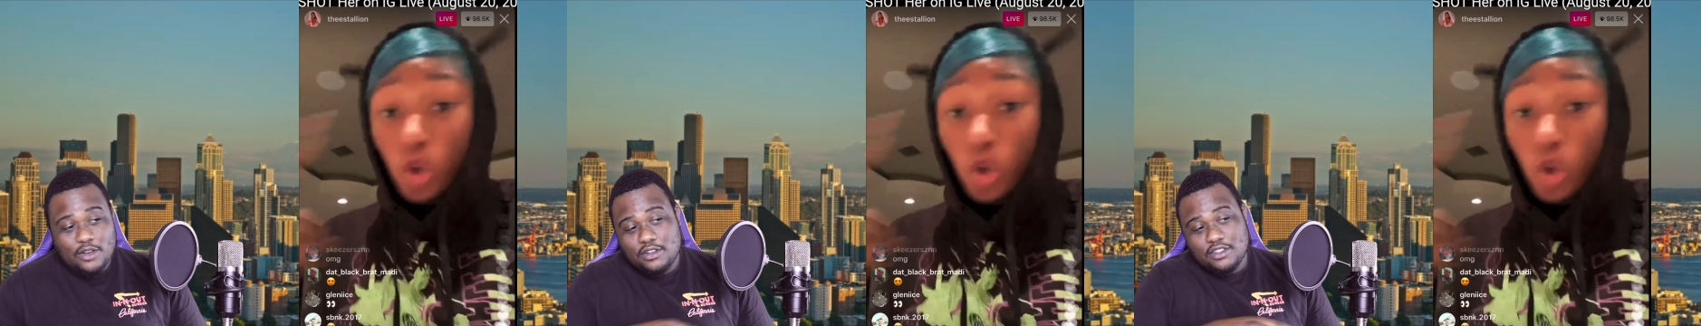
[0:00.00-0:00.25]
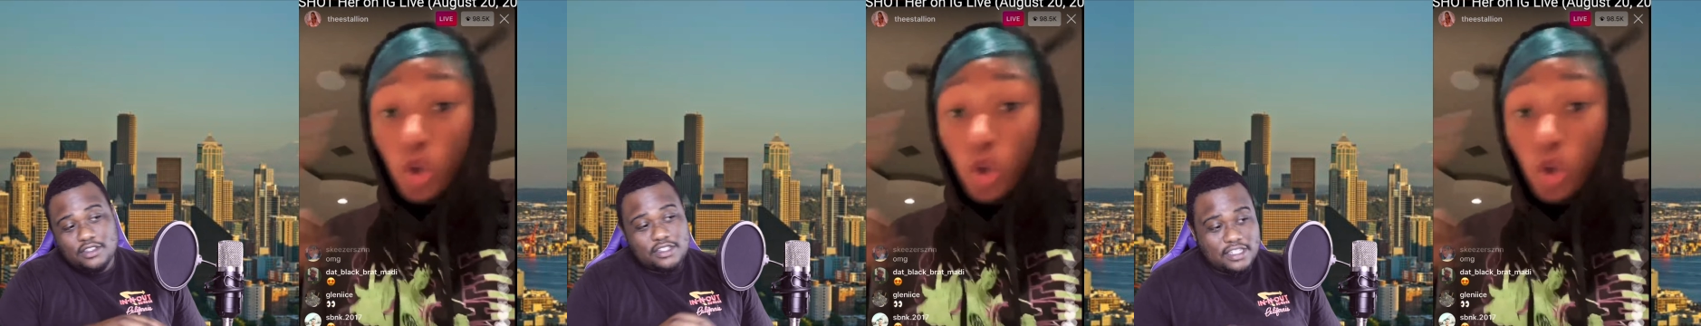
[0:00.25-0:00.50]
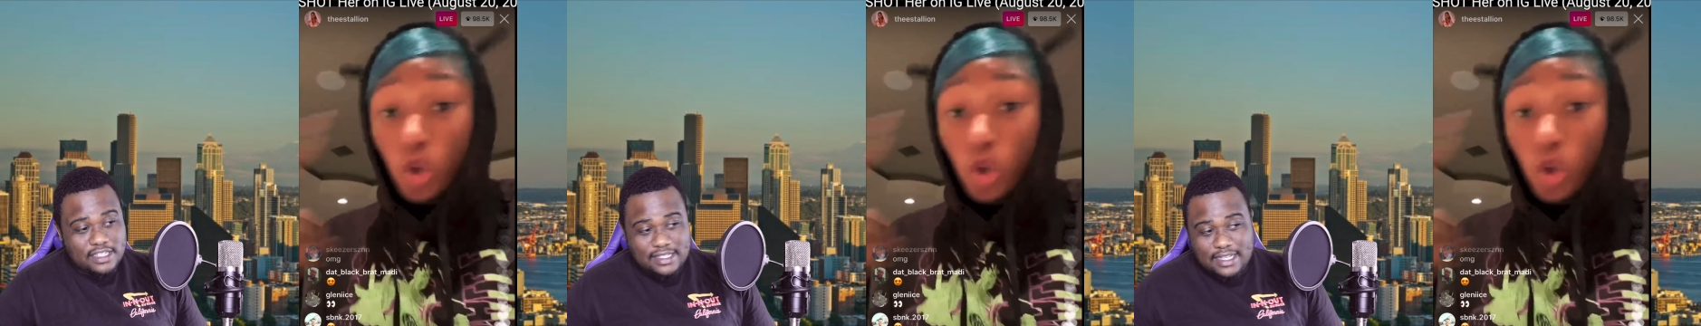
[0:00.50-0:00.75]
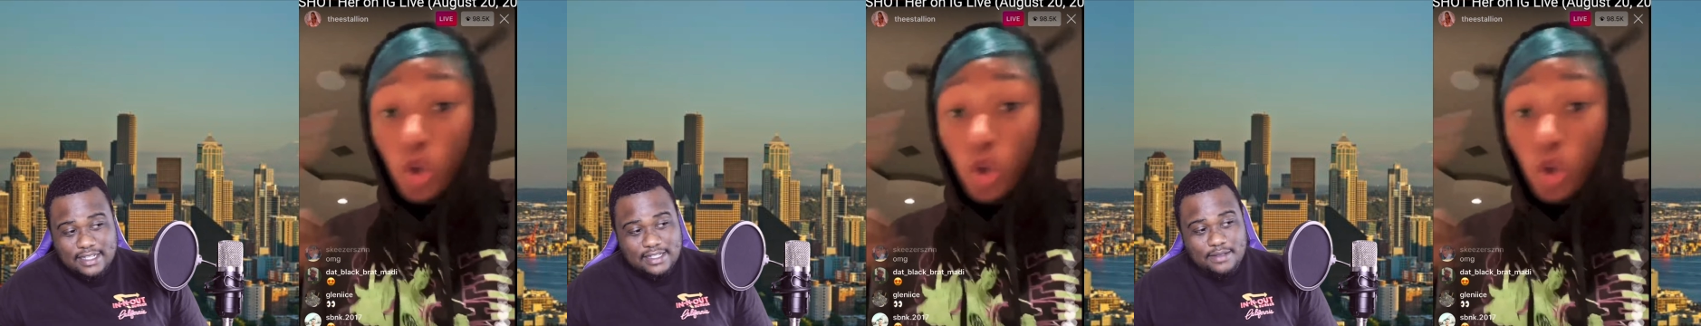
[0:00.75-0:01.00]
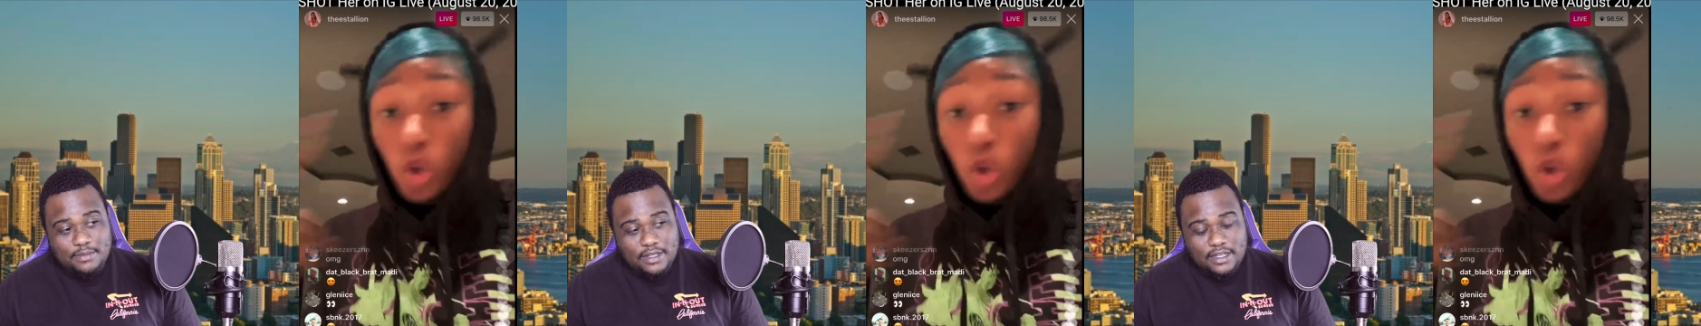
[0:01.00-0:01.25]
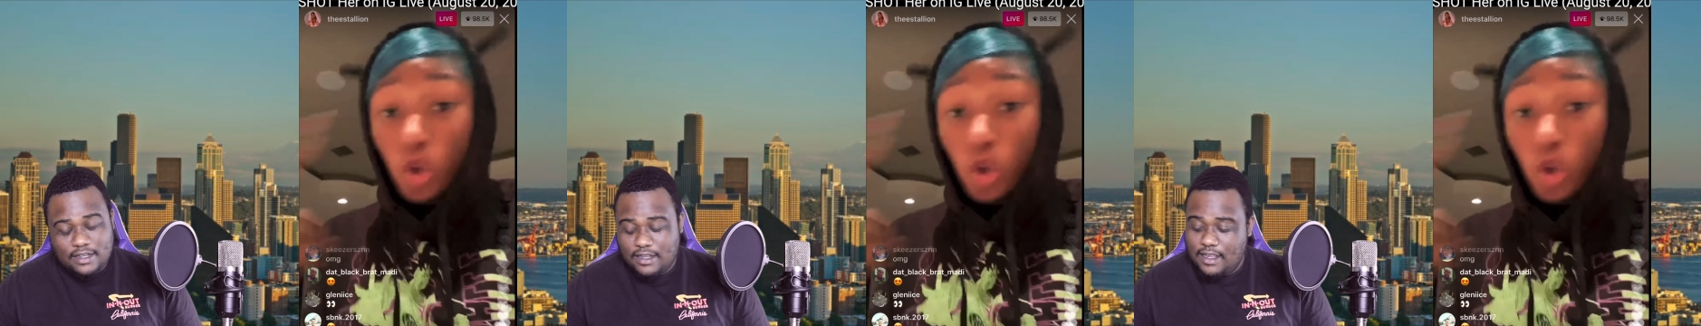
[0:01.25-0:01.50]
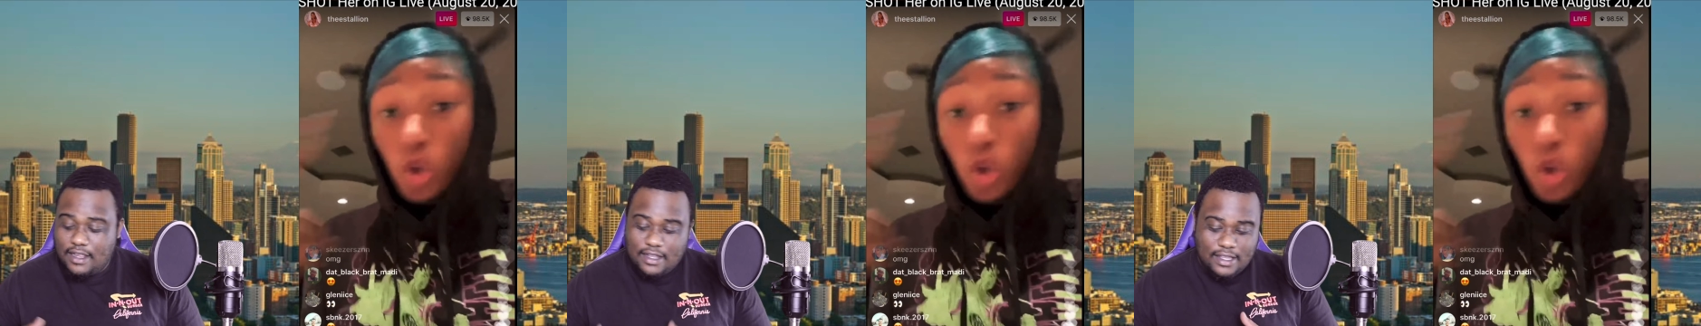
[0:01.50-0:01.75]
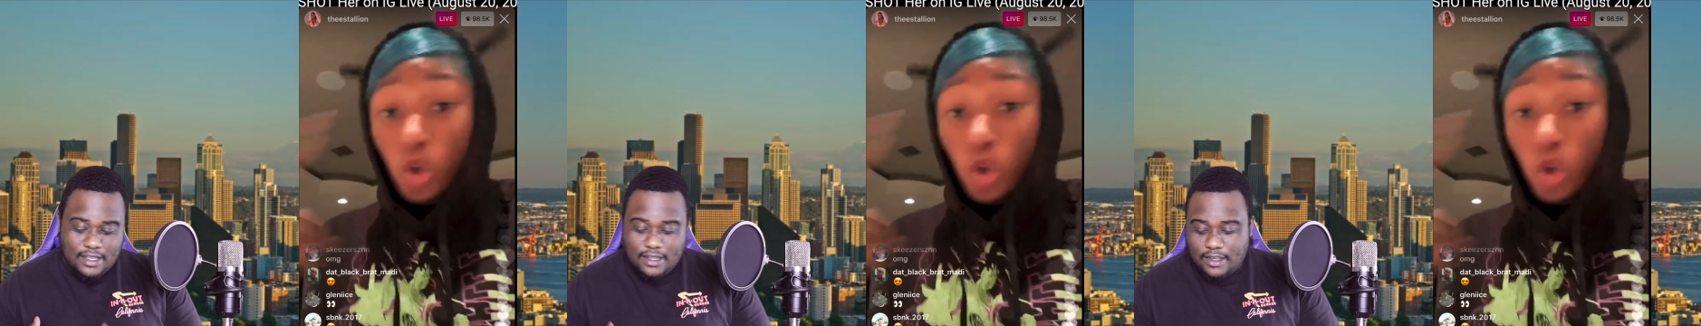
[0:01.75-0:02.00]
Speaker 1: or till she says something.
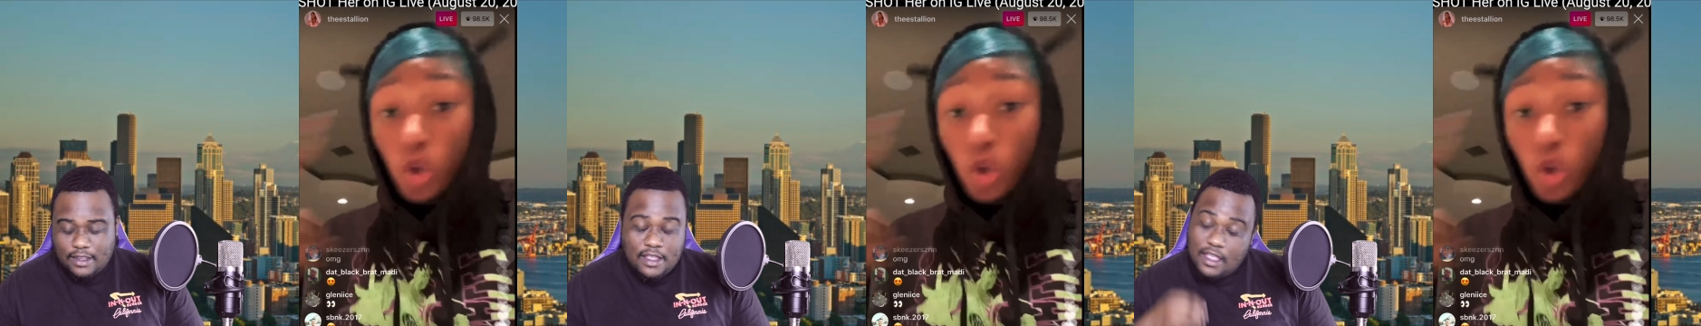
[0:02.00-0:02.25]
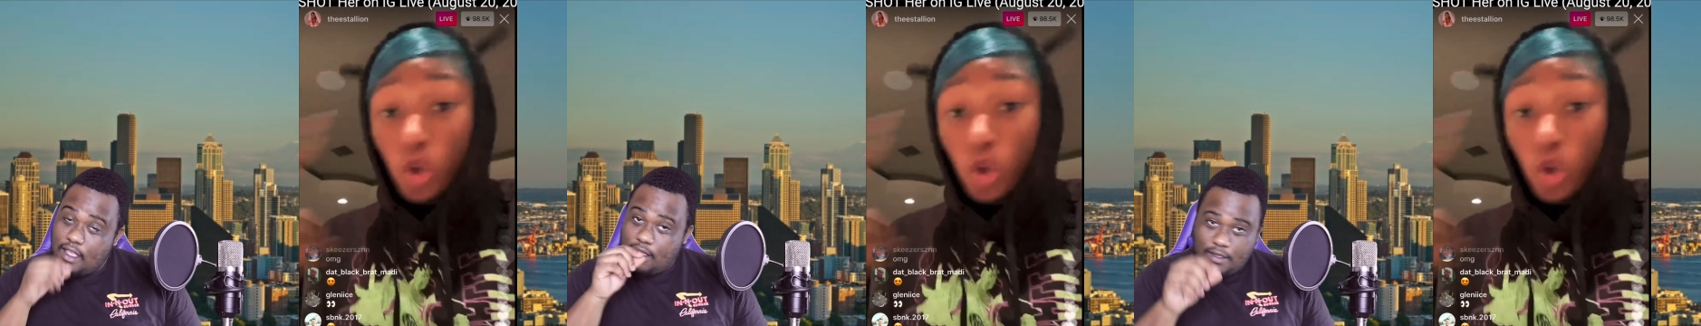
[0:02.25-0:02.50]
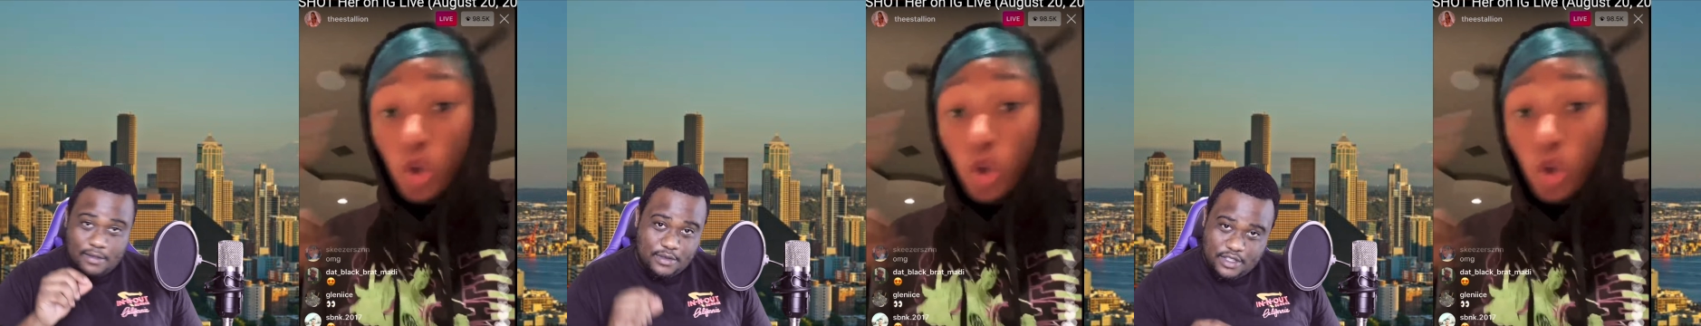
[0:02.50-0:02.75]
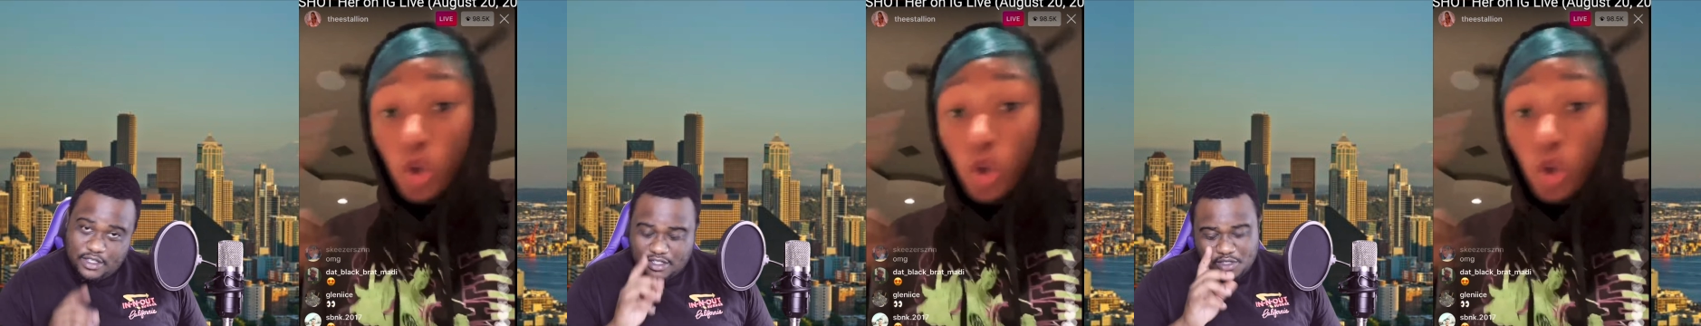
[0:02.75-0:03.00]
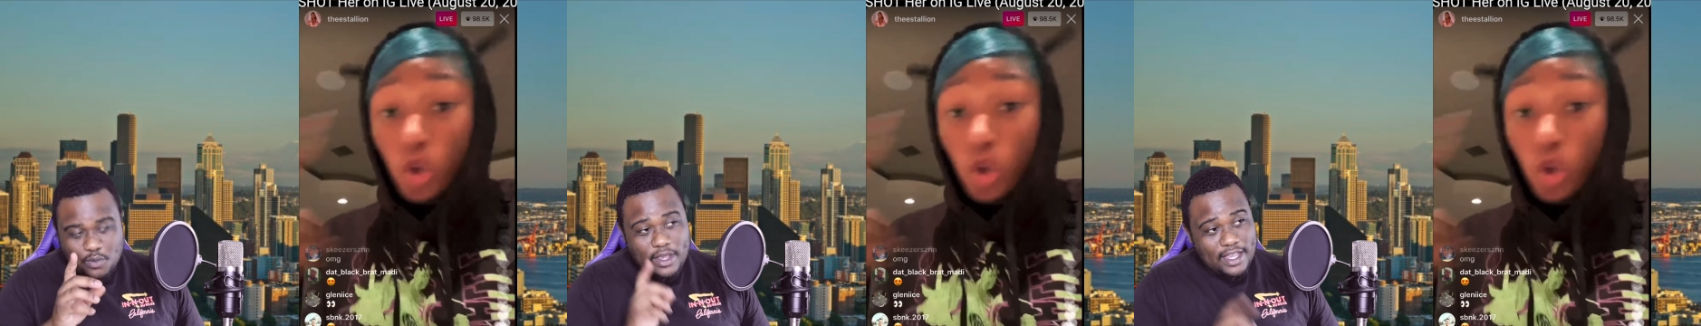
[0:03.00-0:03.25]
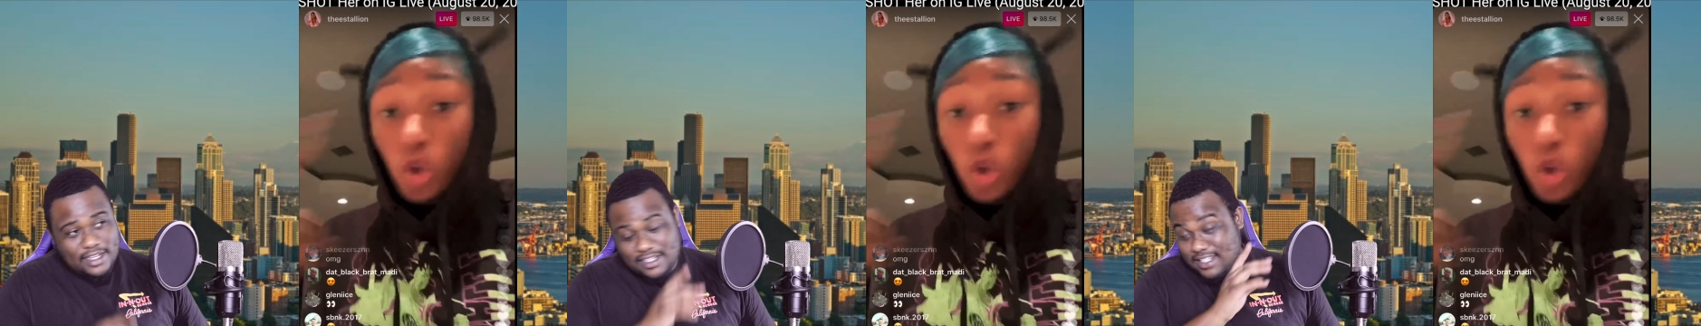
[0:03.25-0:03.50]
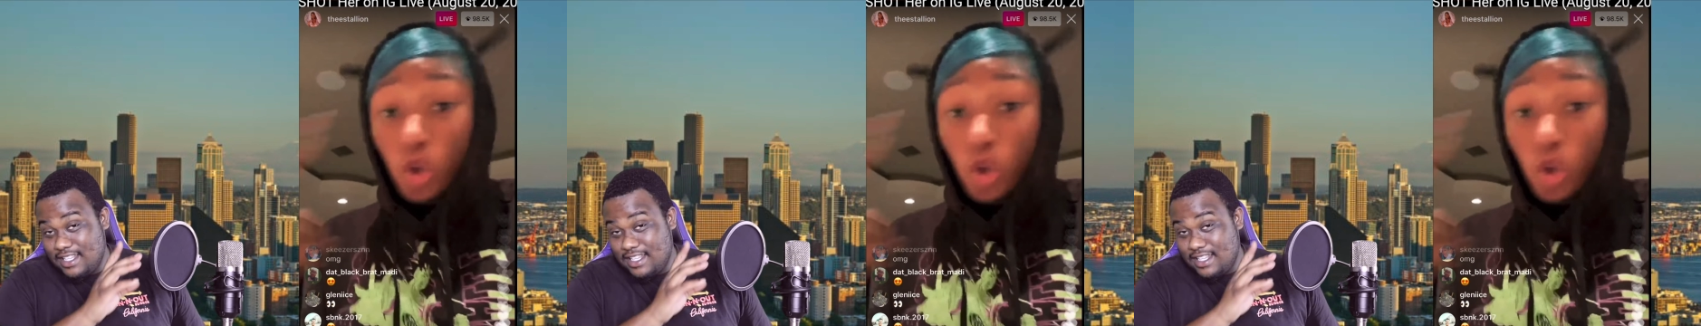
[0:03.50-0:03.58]
Nah. Just just wait. Just